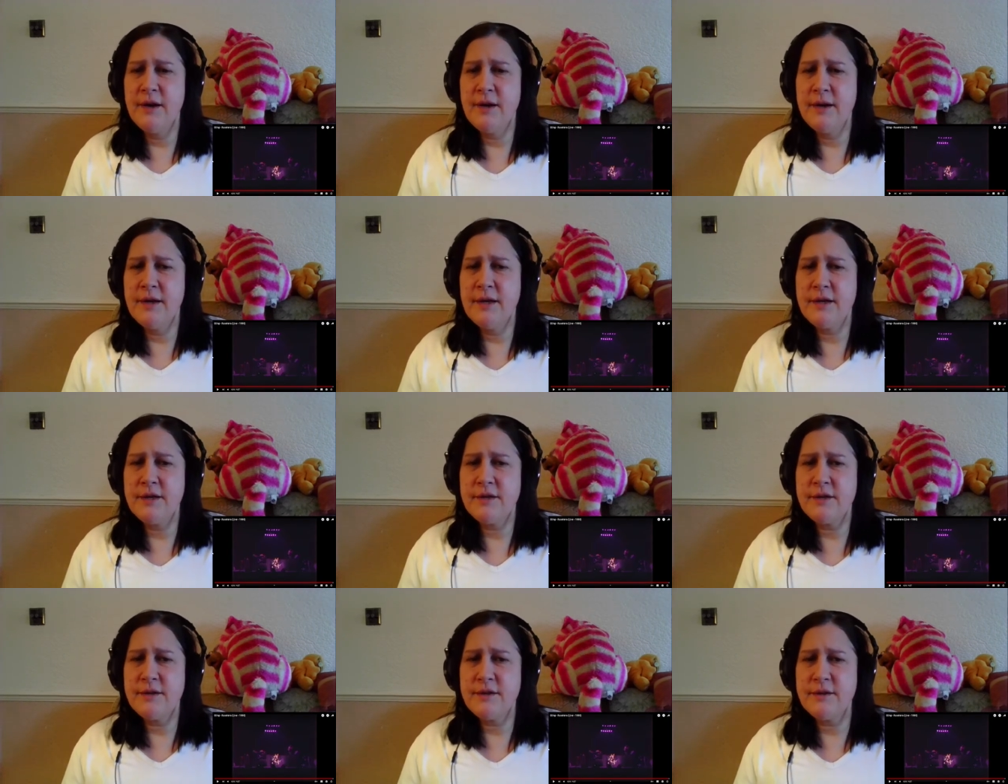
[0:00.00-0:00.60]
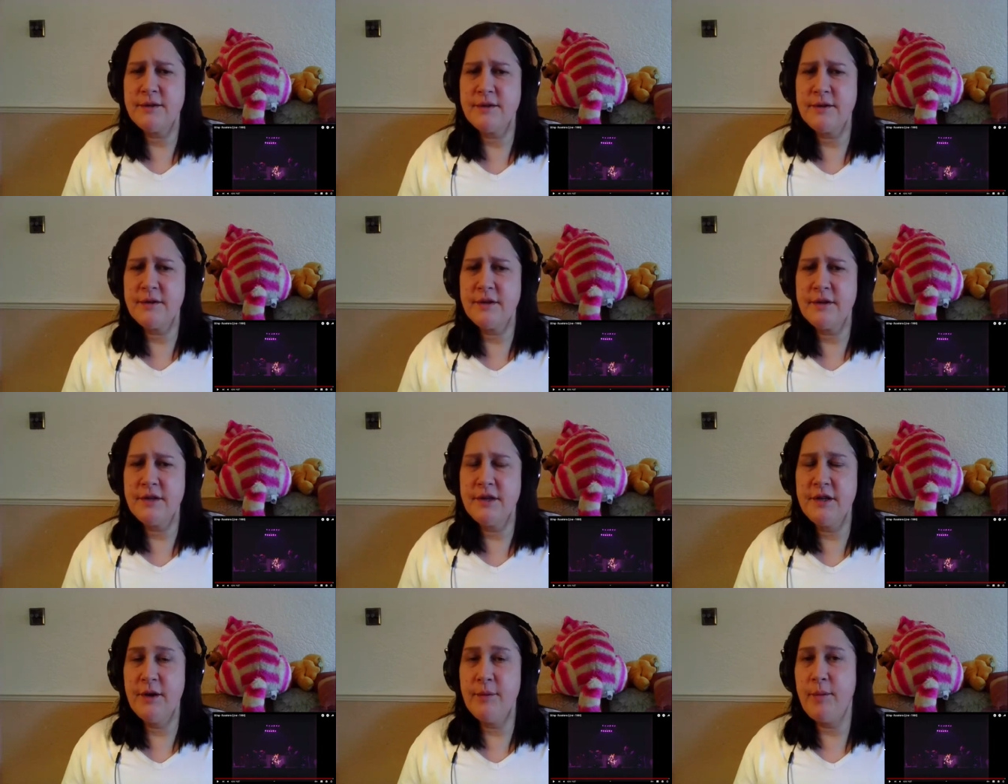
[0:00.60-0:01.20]
and
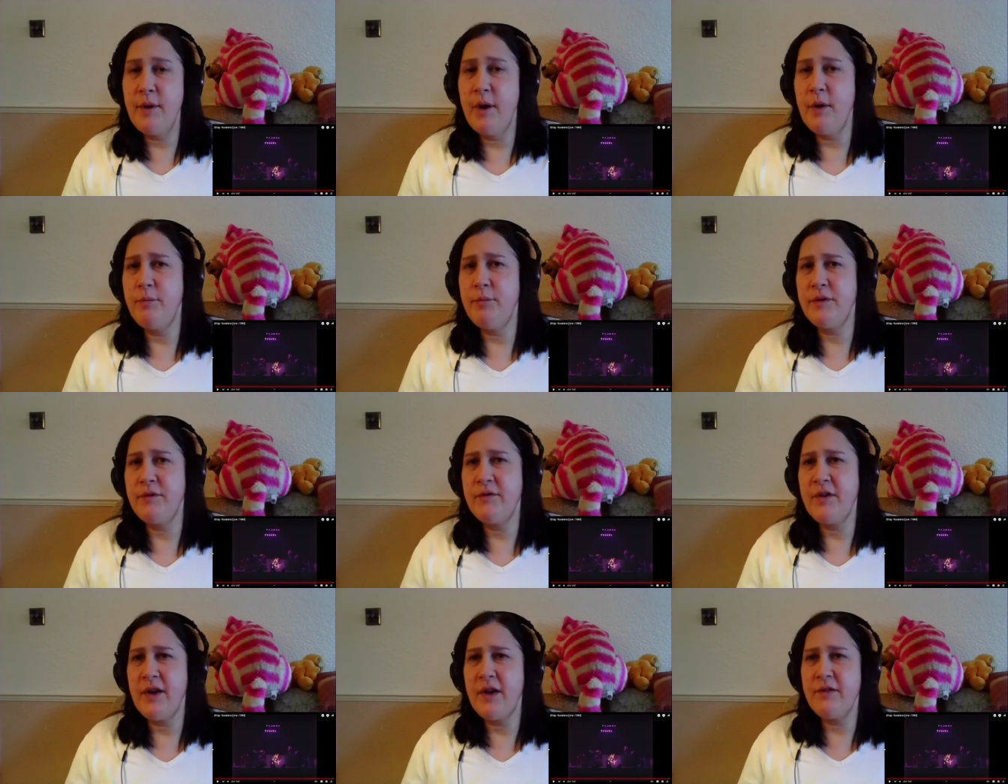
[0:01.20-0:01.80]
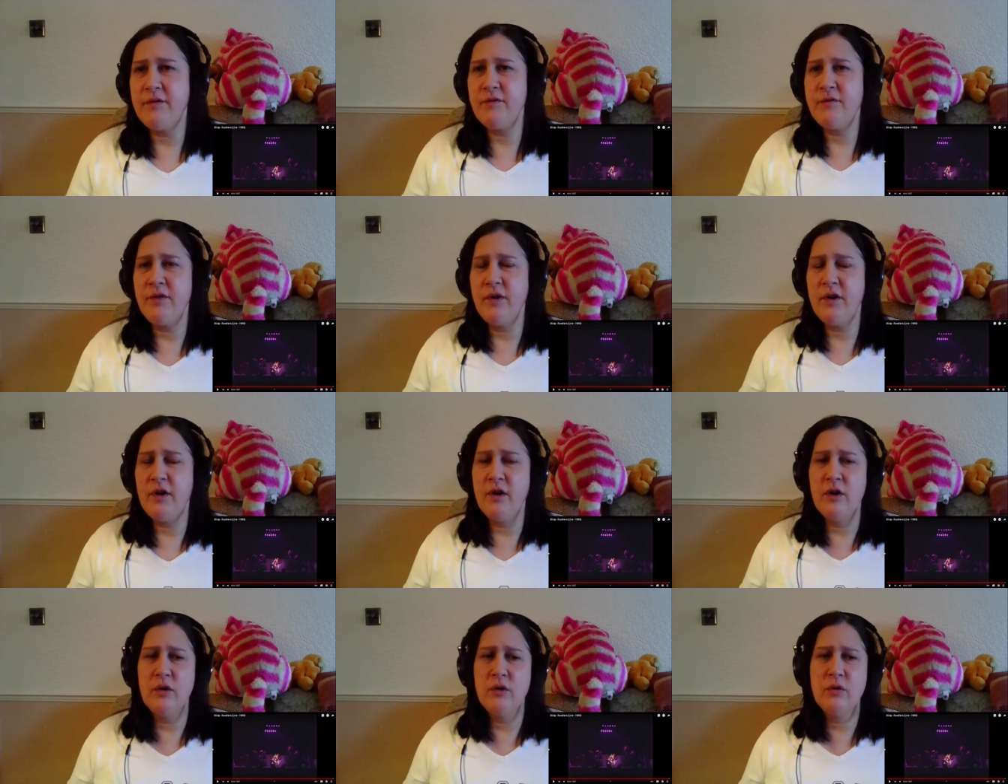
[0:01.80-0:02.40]
you know I'm hoping that the
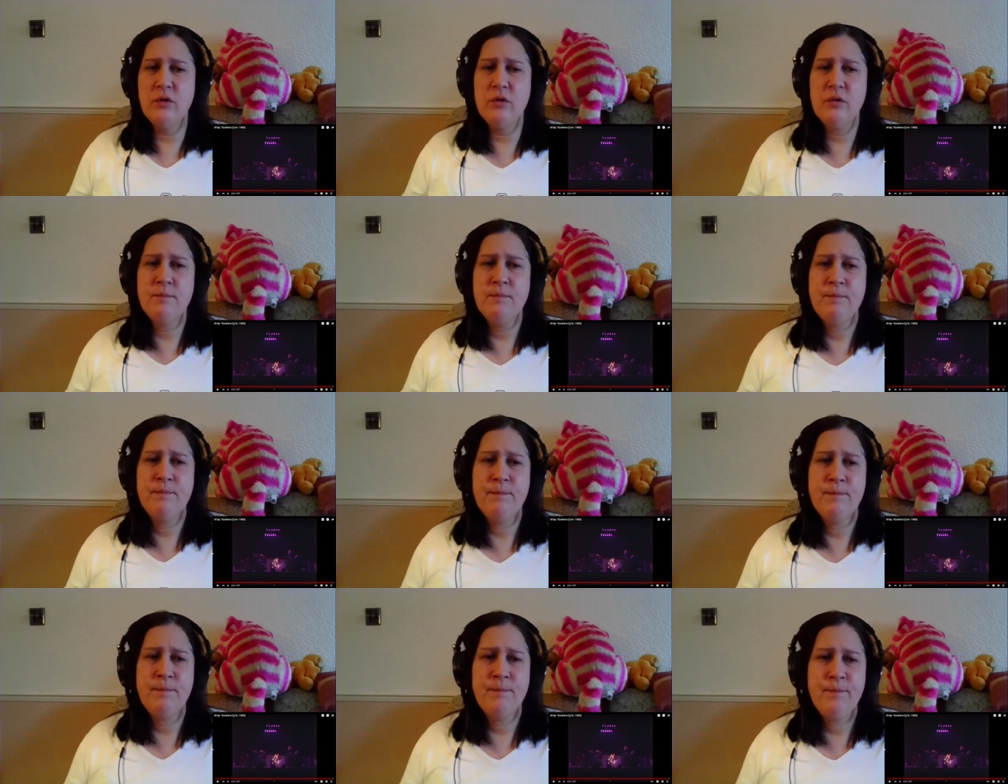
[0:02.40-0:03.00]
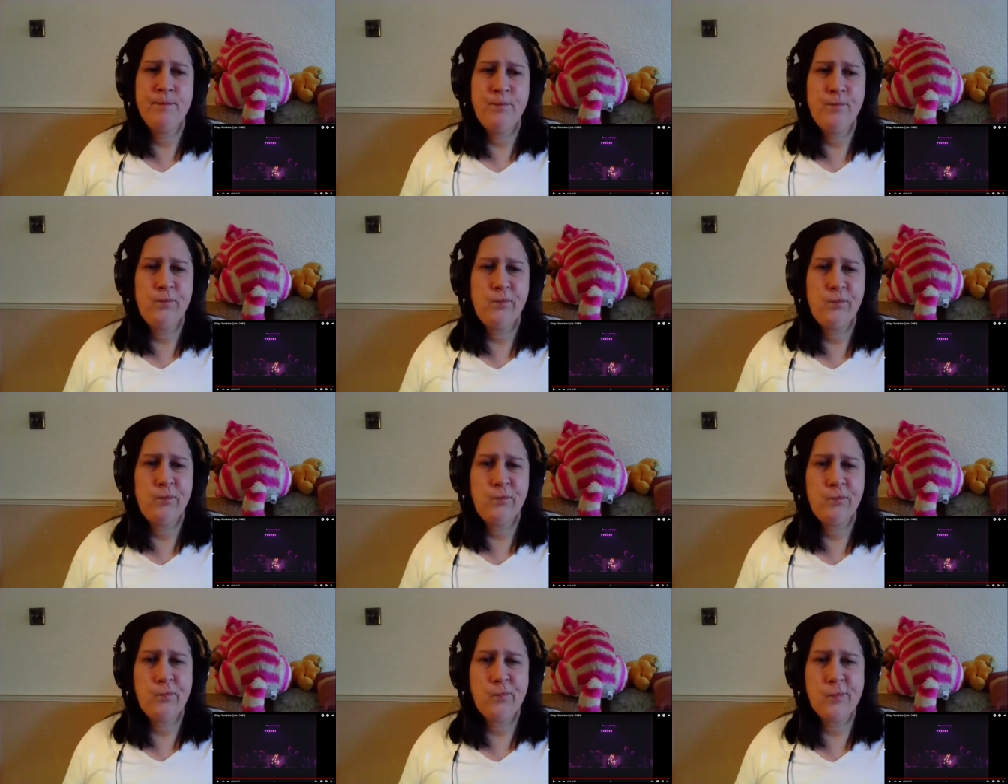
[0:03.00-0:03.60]
whole
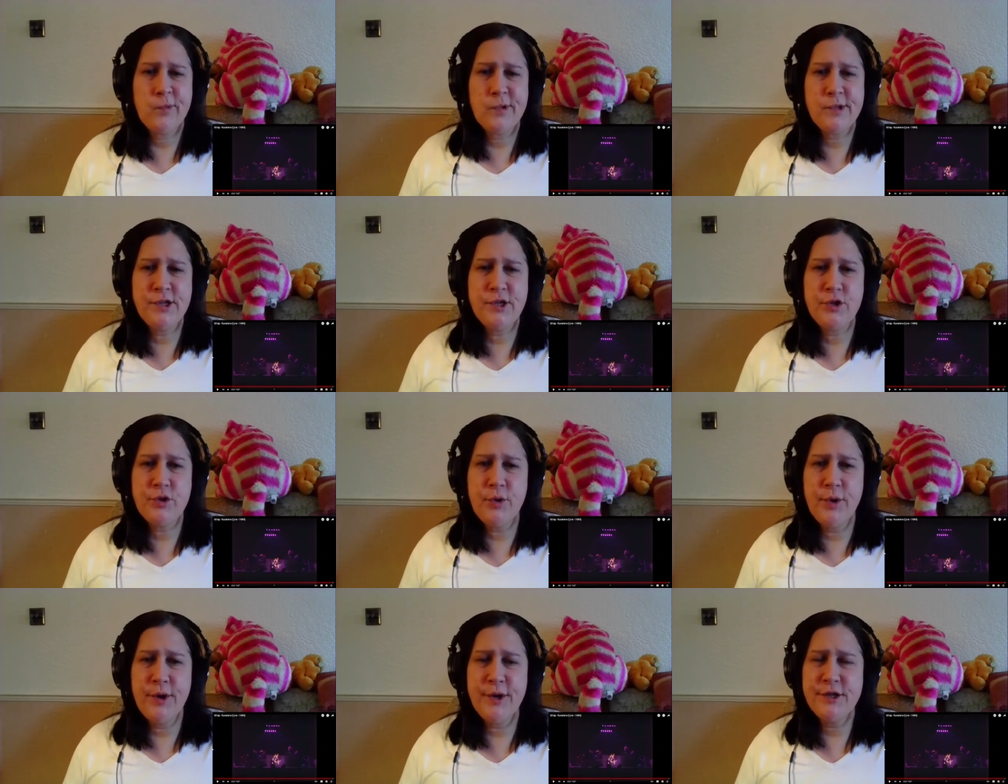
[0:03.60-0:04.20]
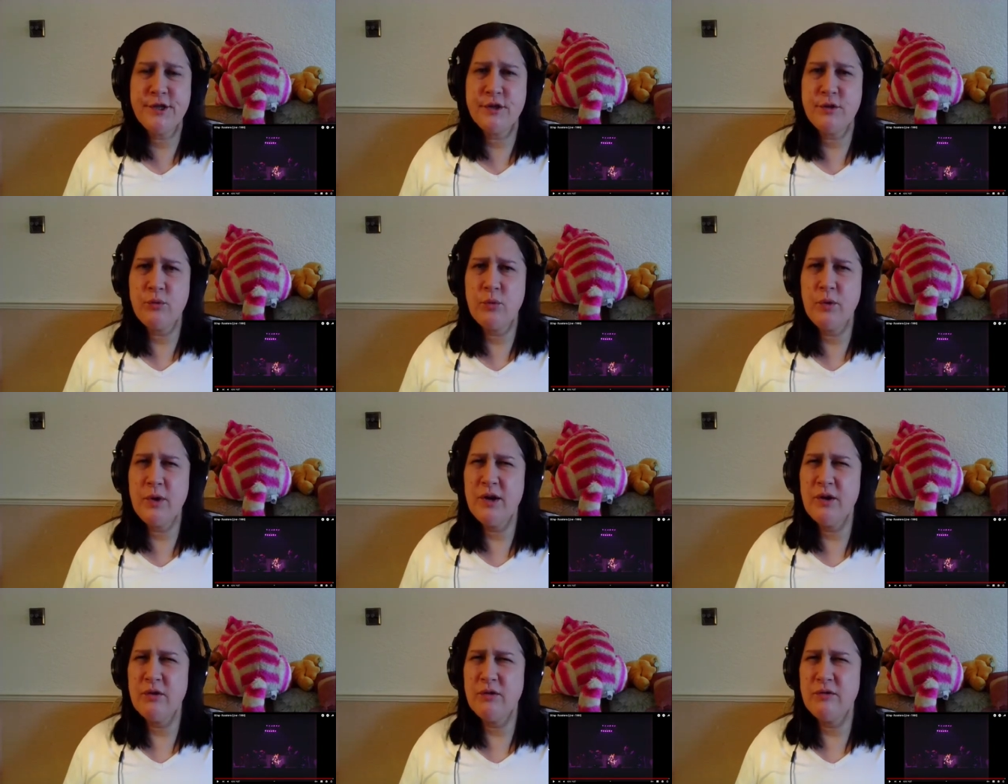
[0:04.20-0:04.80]
situation
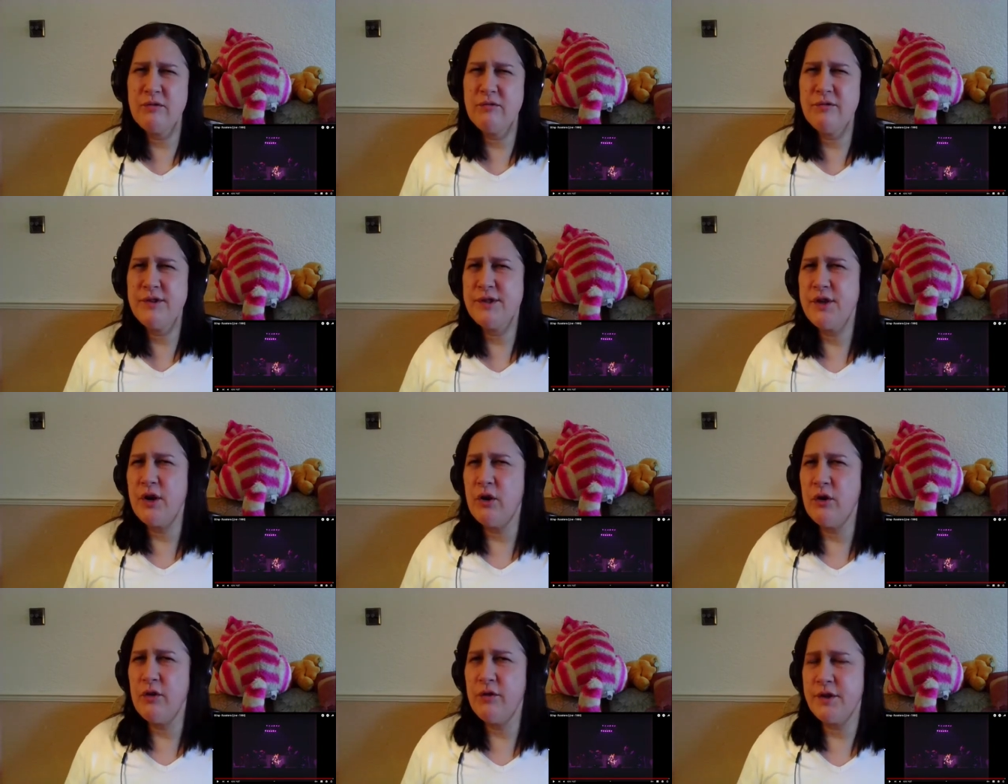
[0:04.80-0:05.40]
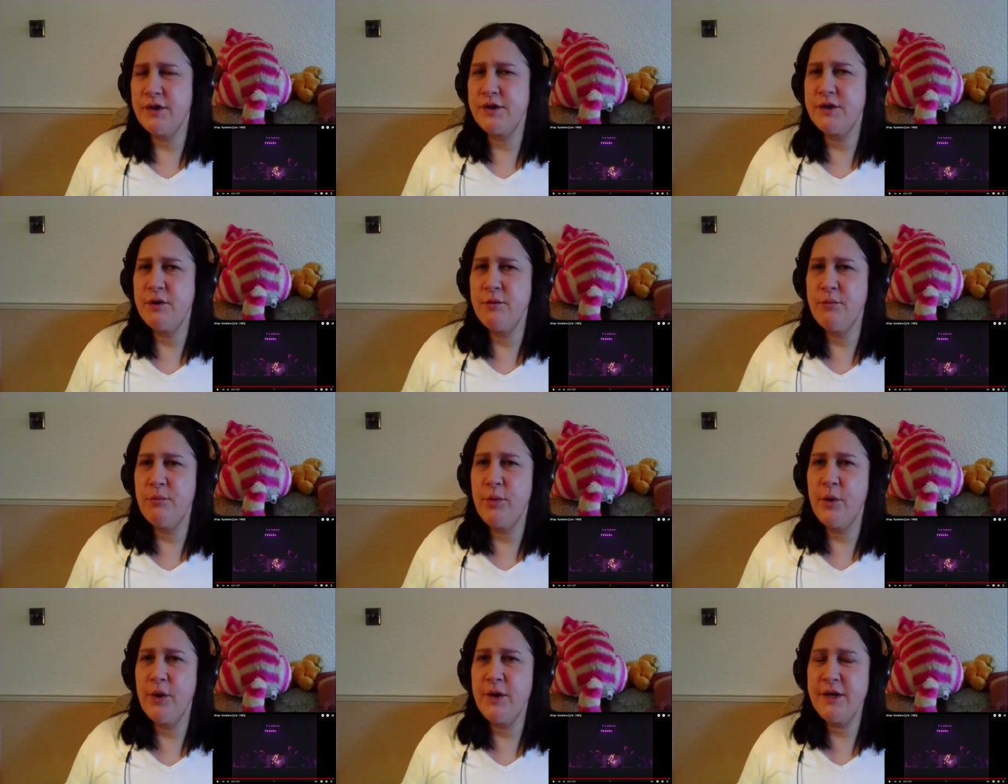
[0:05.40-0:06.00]
will resolve at some
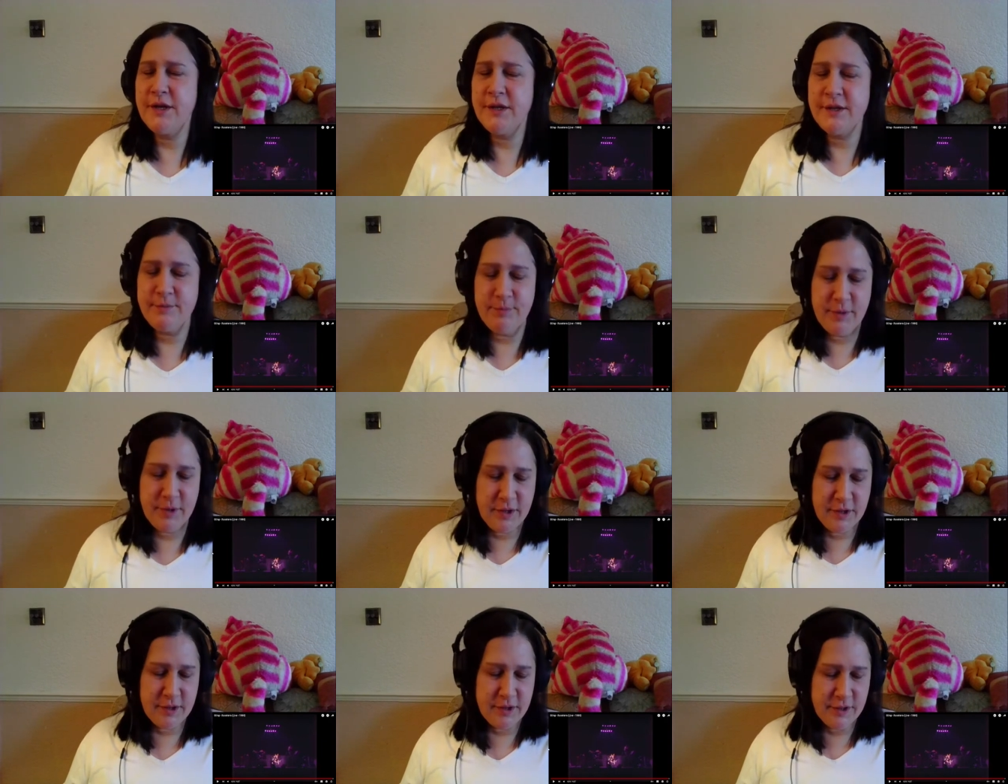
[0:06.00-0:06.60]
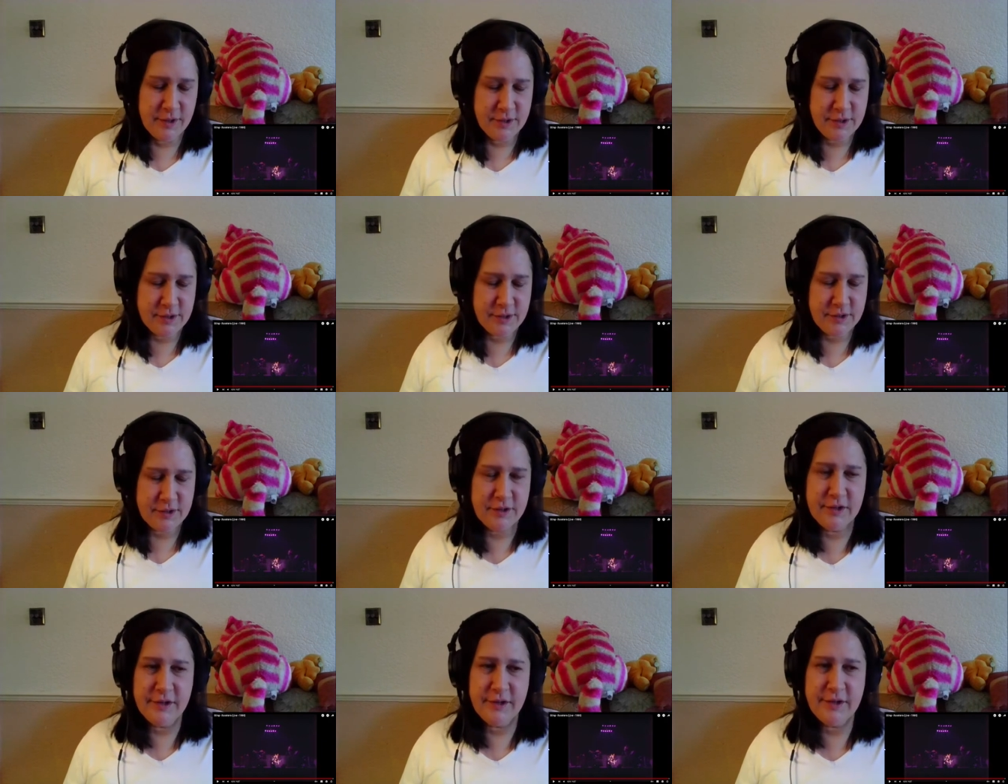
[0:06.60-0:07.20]
point because
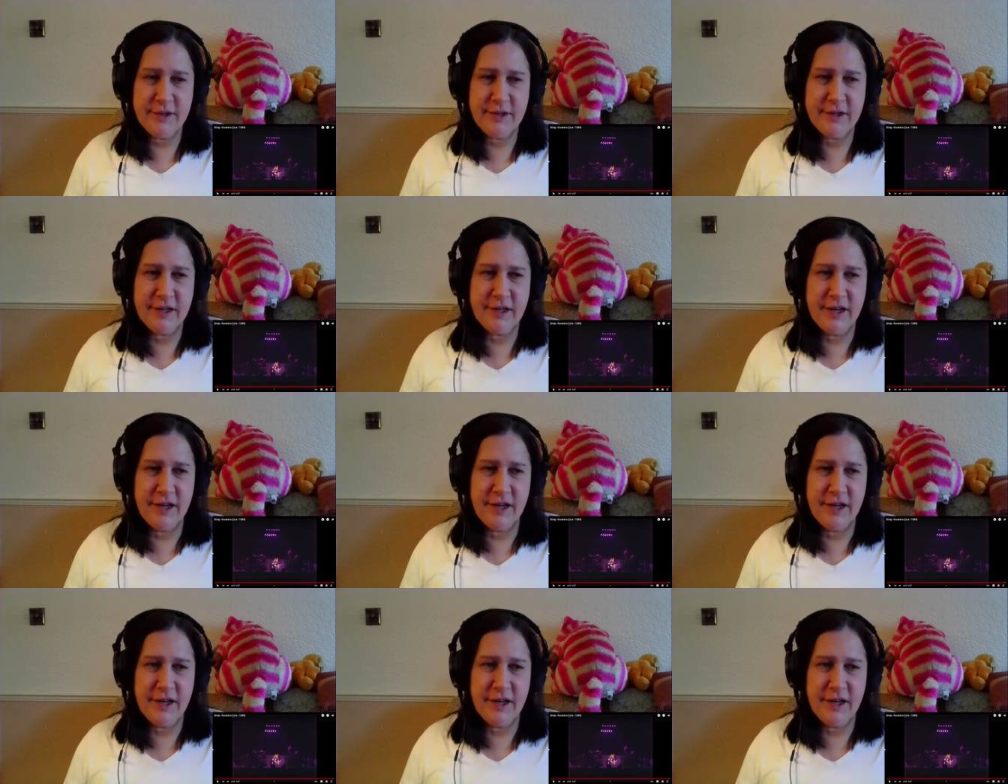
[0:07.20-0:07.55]
uh,